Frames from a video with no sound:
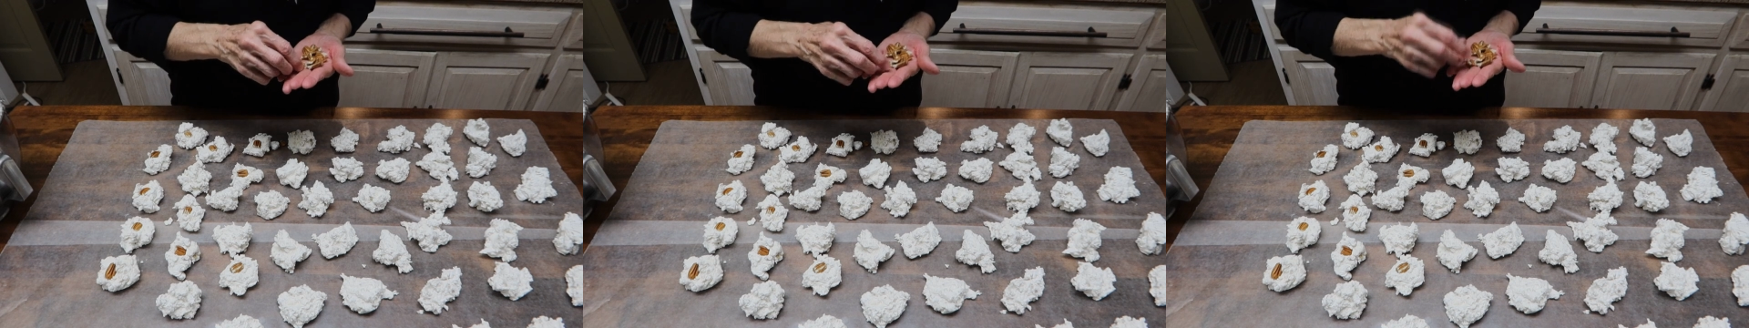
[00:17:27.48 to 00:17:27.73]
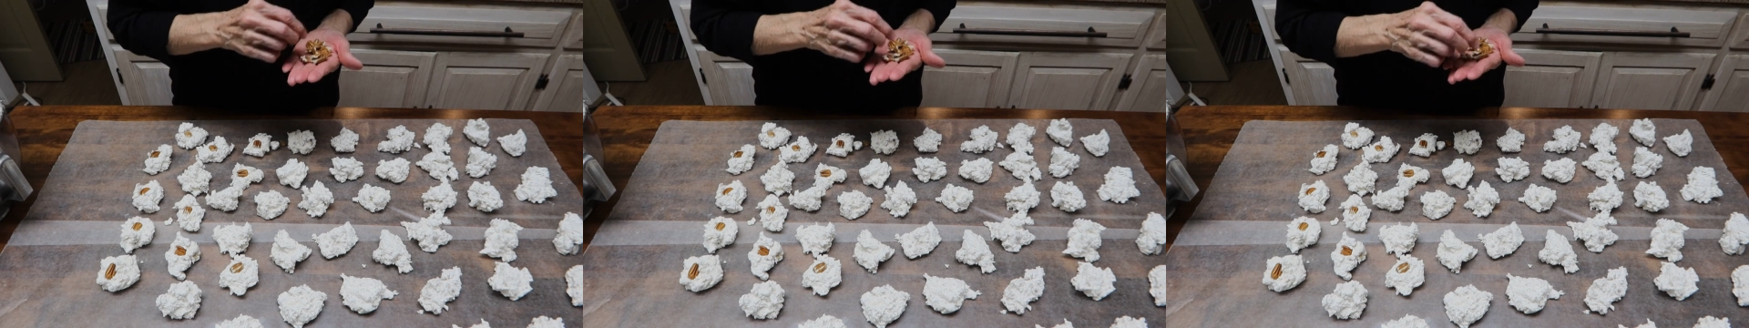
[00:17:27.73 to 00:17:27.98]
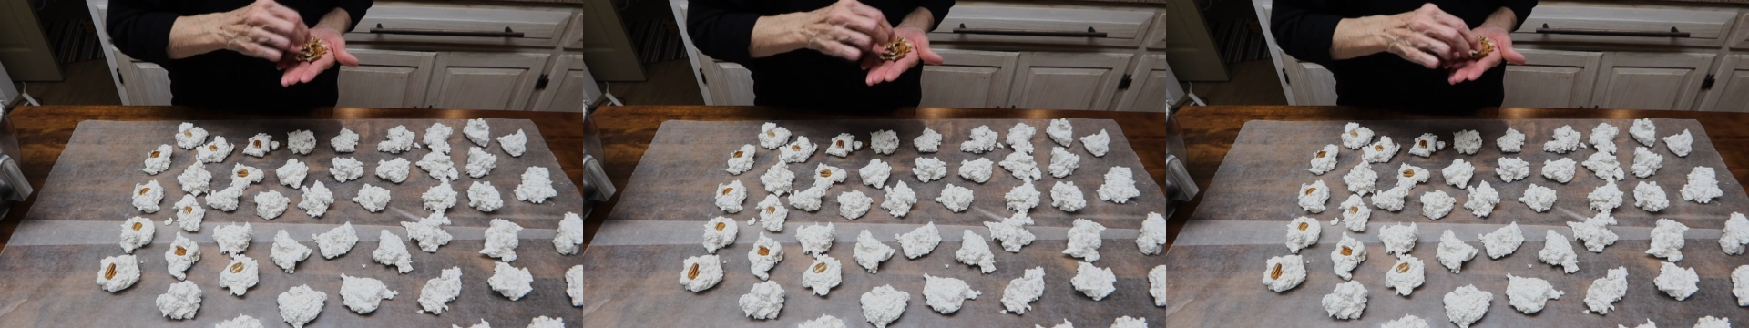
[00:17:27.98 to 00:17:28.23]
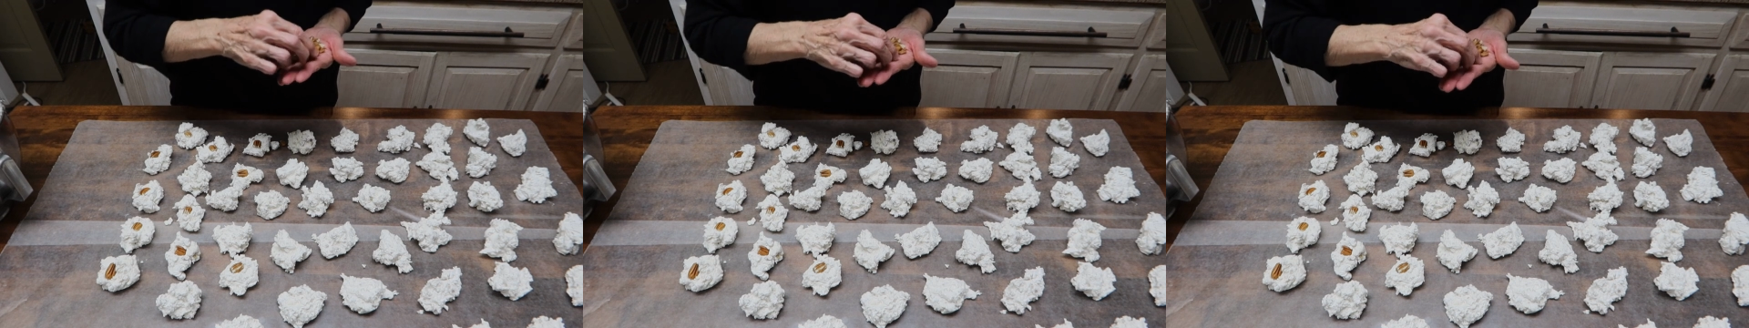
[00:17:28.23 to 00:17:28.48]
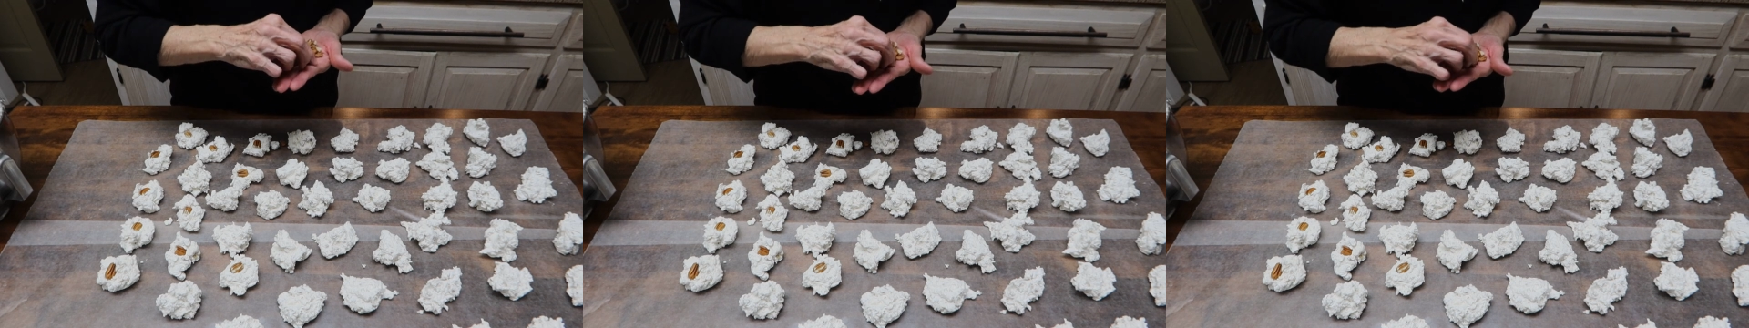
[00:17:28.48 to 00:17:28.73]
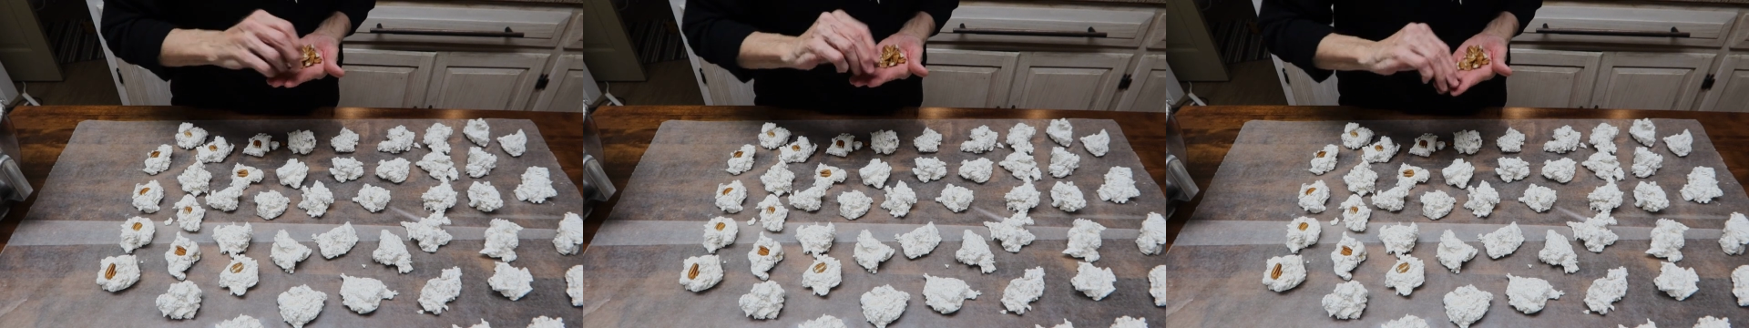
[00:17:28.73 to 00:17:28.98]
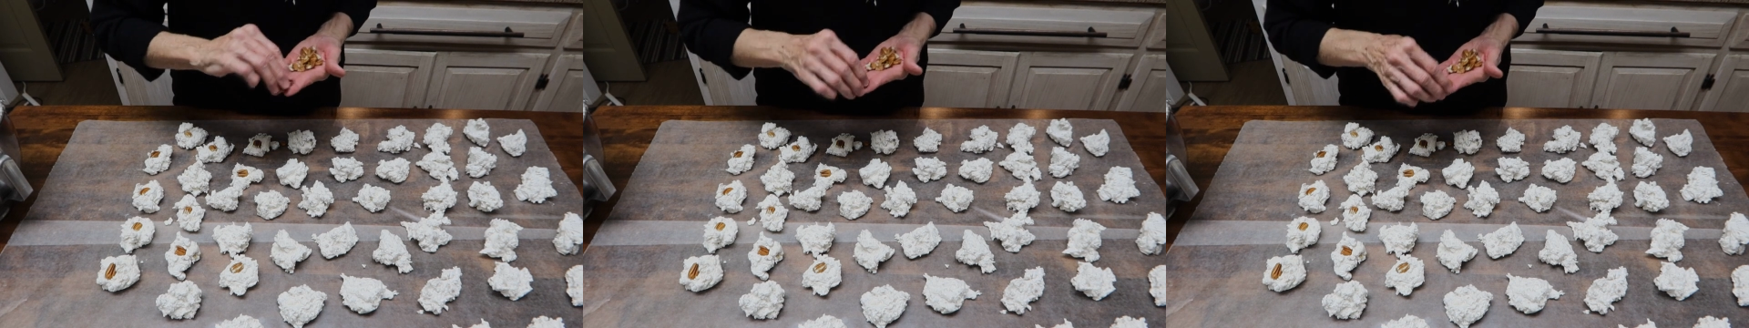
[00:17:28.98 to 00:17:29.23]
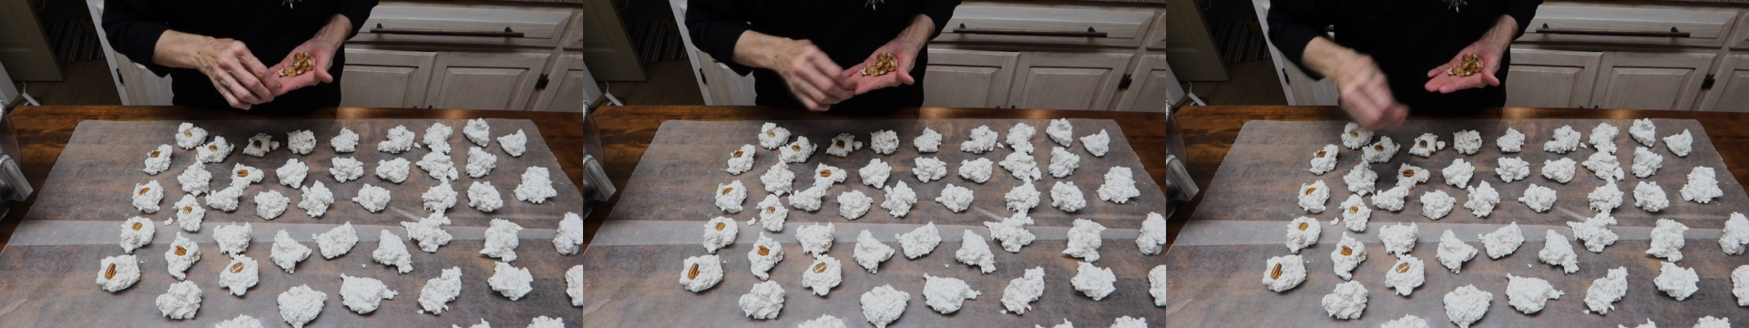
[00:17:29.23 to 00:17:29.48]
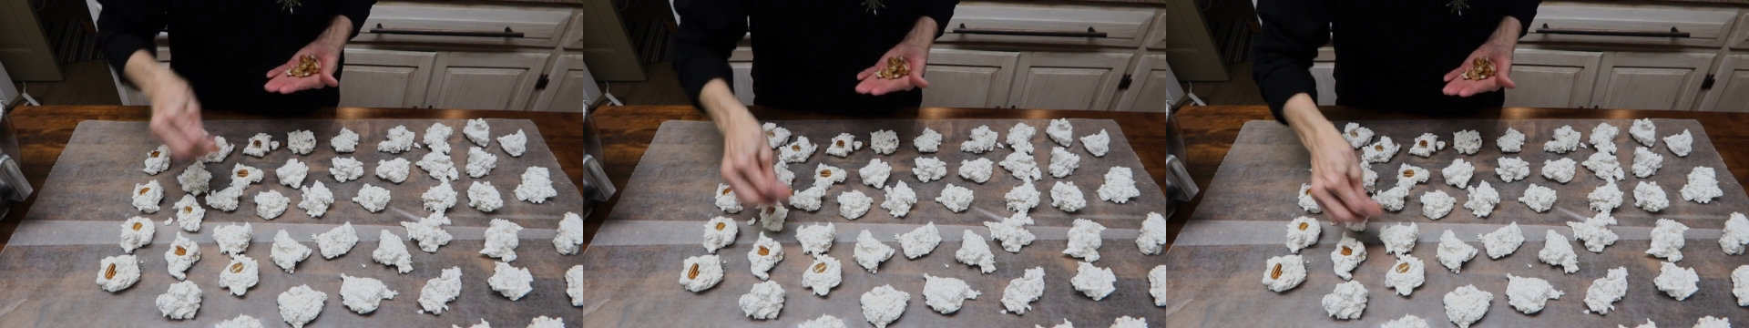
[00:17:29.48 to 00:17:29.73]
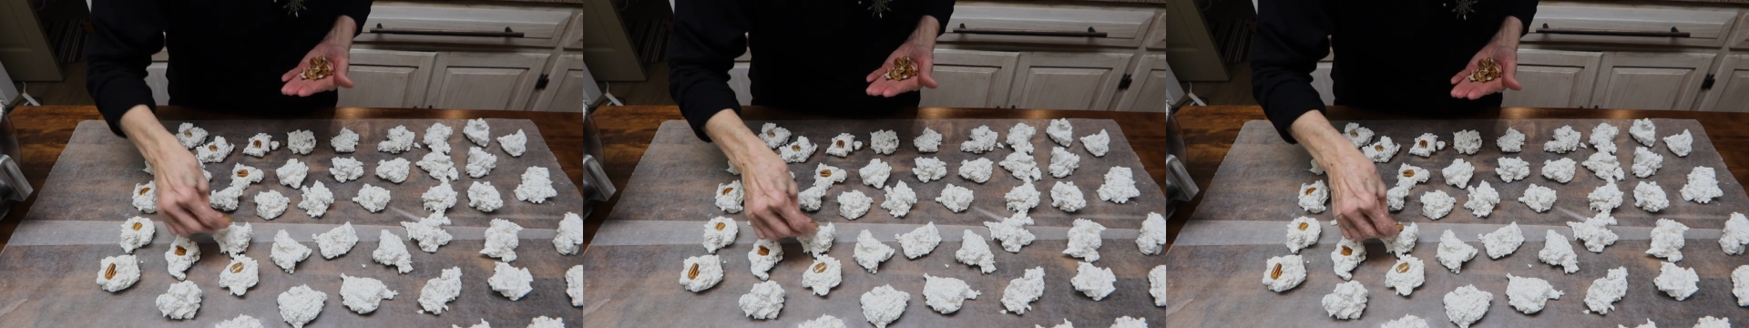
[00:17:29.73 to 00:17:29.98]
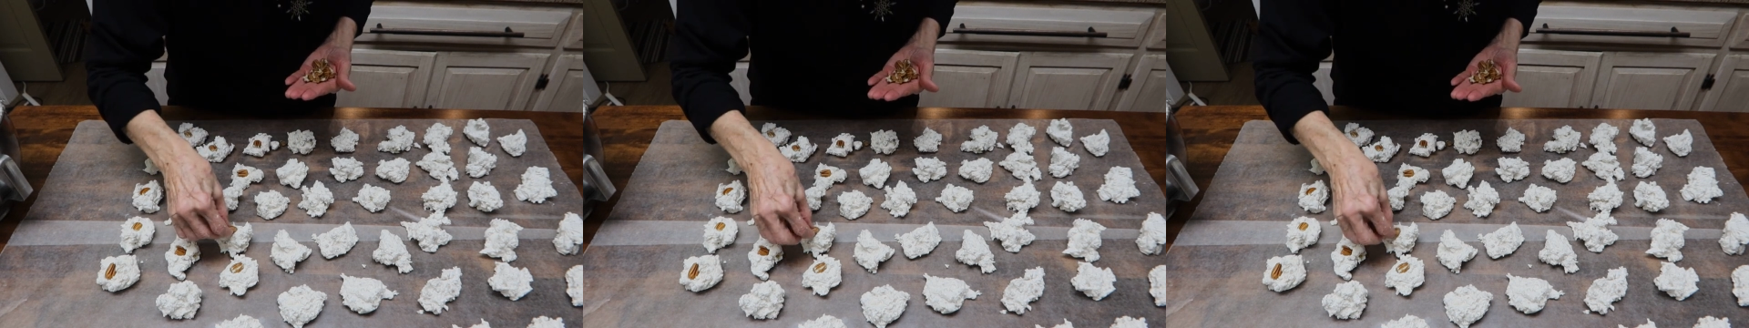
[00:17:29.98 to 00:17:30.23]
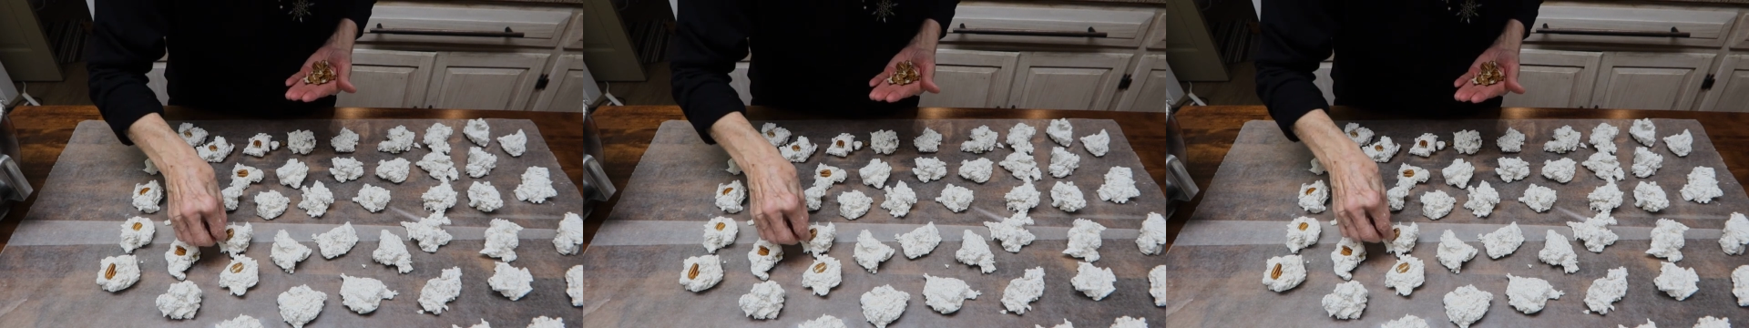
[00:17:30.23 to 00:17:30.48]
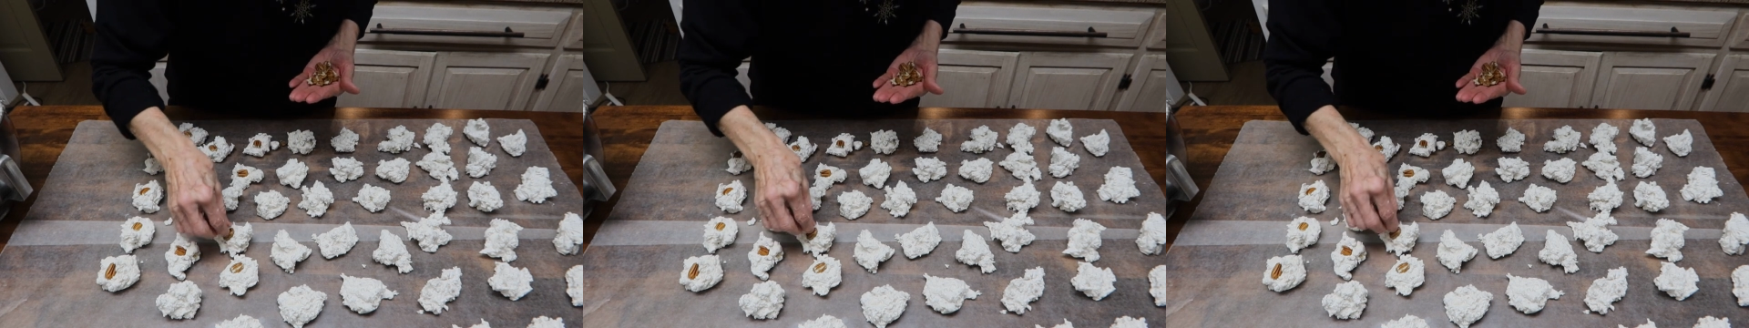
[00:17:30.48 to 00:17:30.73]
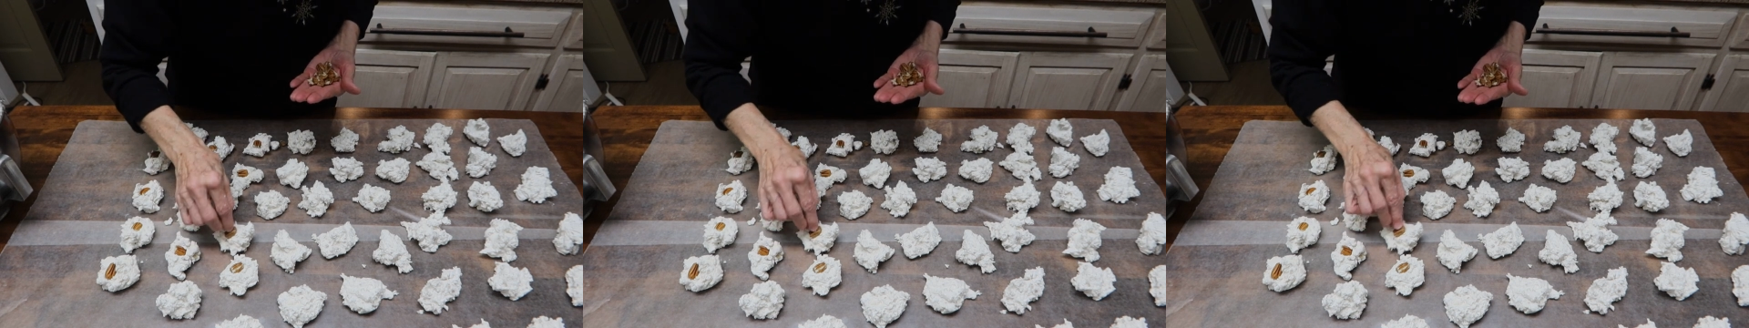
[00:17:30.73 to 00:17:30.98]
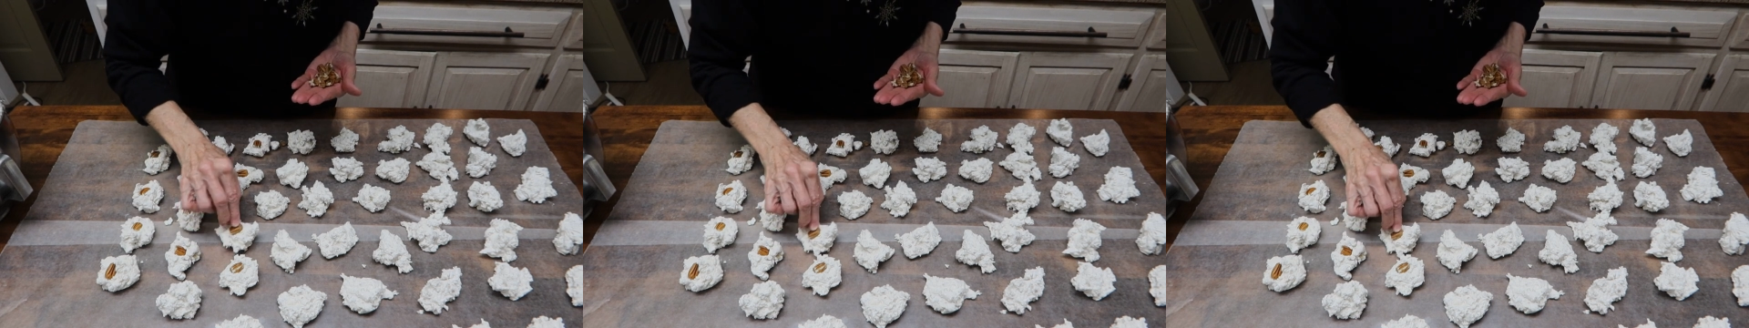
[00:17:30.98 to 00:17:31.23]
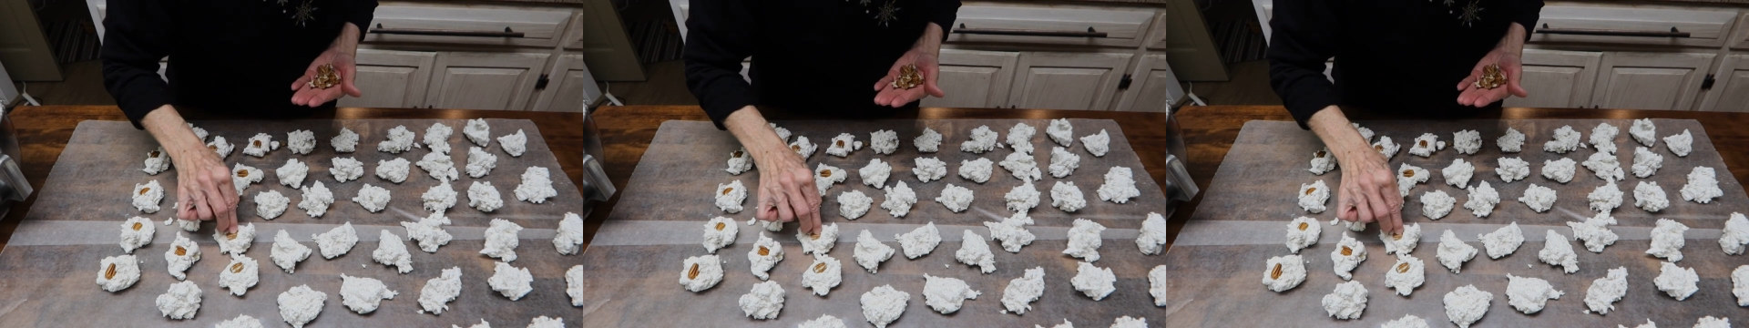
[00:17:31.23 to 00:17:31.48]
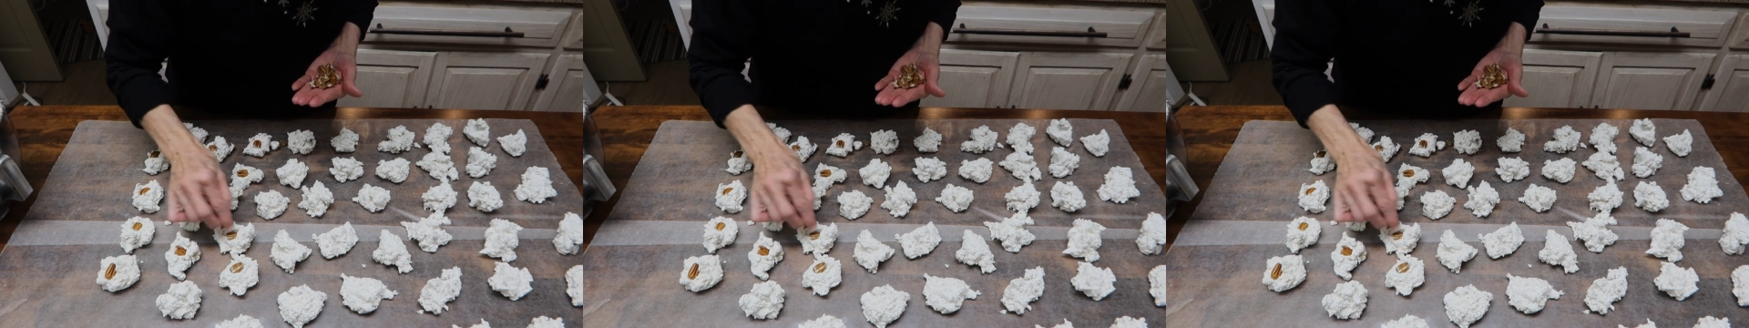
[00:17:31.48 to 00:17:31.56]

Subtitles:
No face is visible, so there are no lips to read.